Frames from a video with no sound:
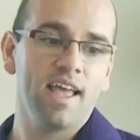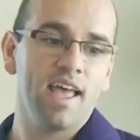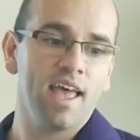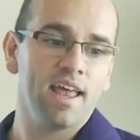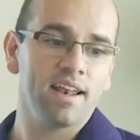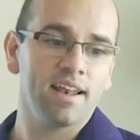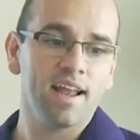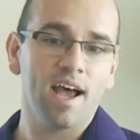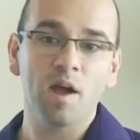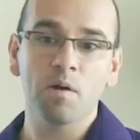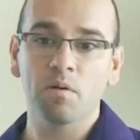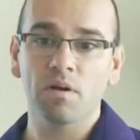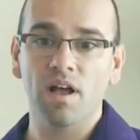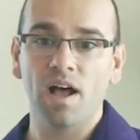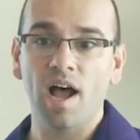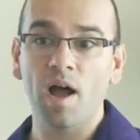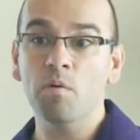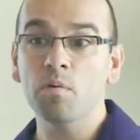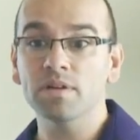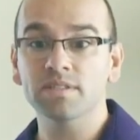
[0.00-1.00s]
And
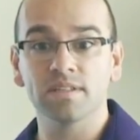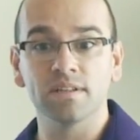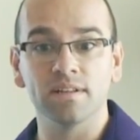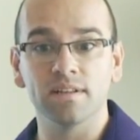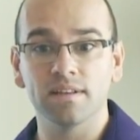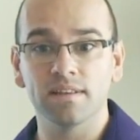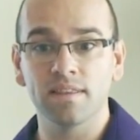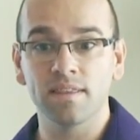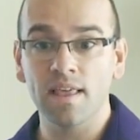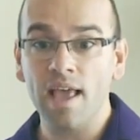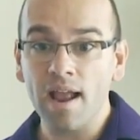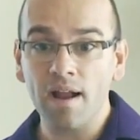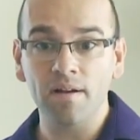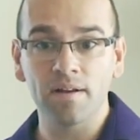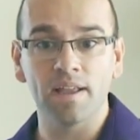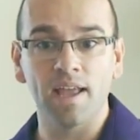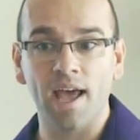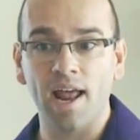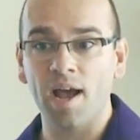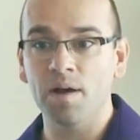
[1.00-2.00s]
I wasn't there
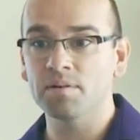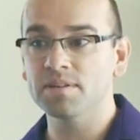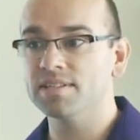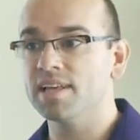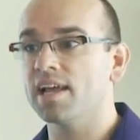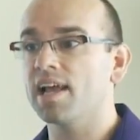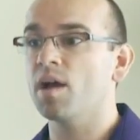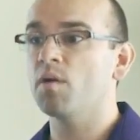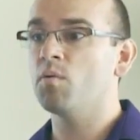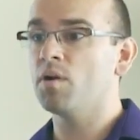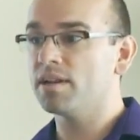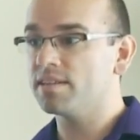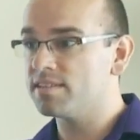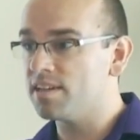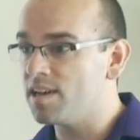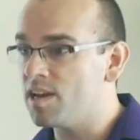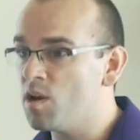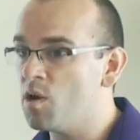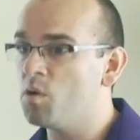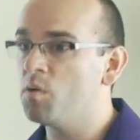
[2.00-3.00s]
yet. I was like, I wanted
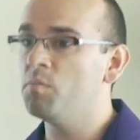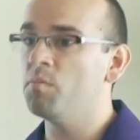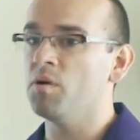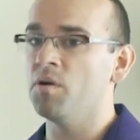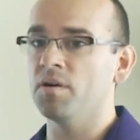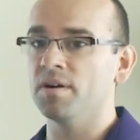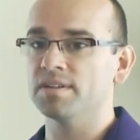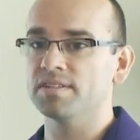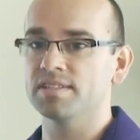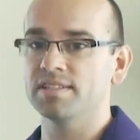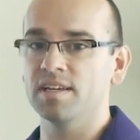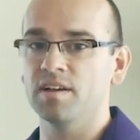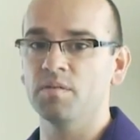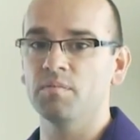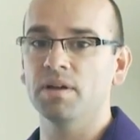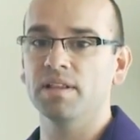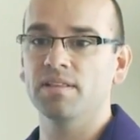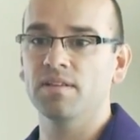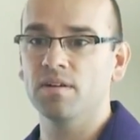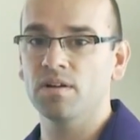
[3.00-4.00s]
to know more still,
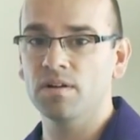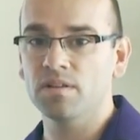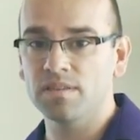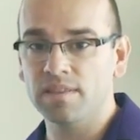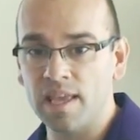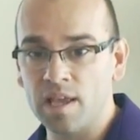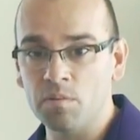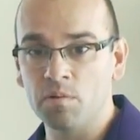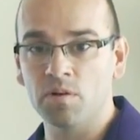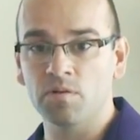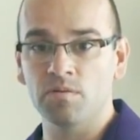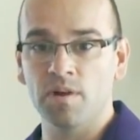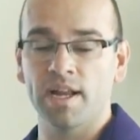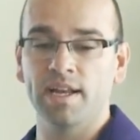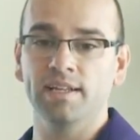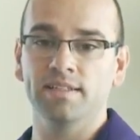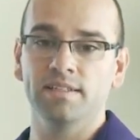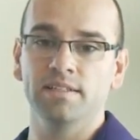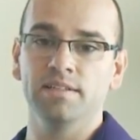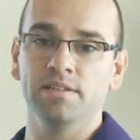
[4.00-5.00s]
but they were
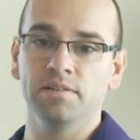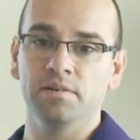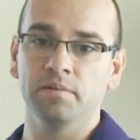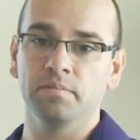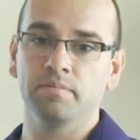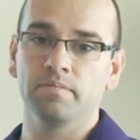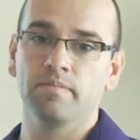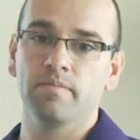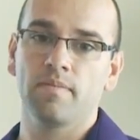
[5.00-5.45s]
ready to do.